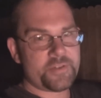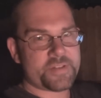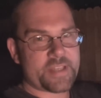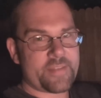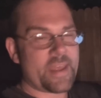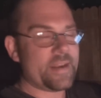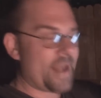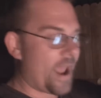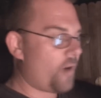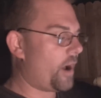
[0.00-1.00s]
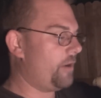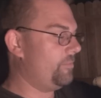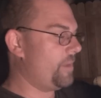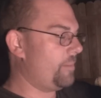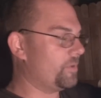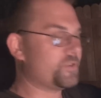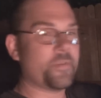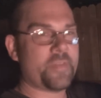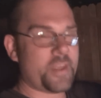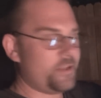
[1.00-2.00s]
that you said that, now I remember. So
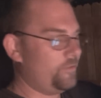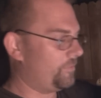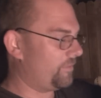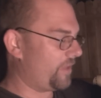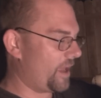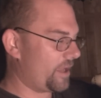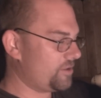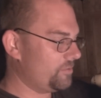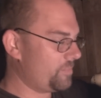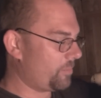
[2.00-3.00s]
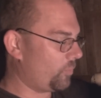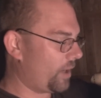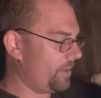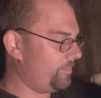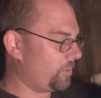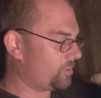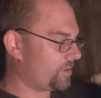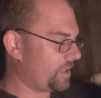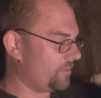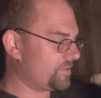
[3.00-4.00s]
thank you for that. I couldn't remember why Burger
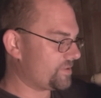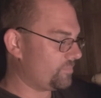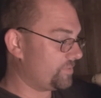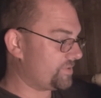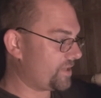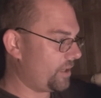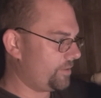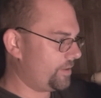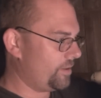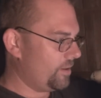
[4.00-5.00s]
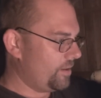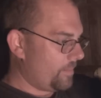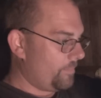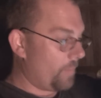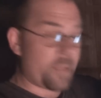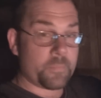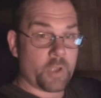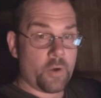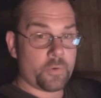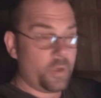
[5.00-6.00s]
King was scary. Mike
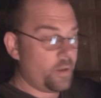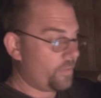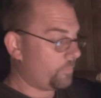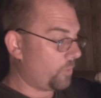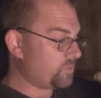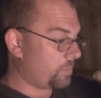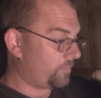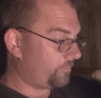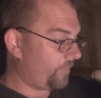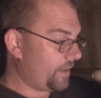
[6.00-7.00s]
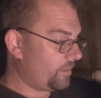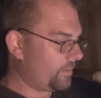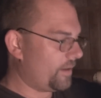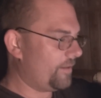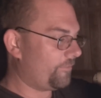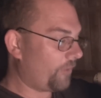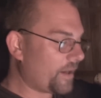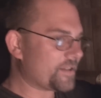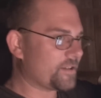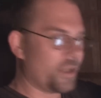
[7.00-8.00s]
Malone, the Roseburg Fright
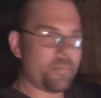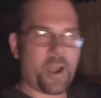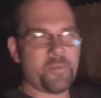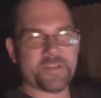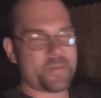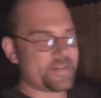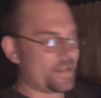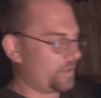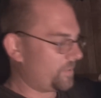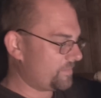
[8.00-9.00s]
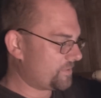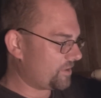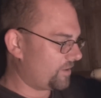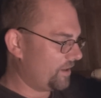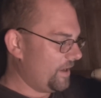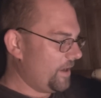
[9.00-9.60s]
Club. I always mess that up. I'm sorry.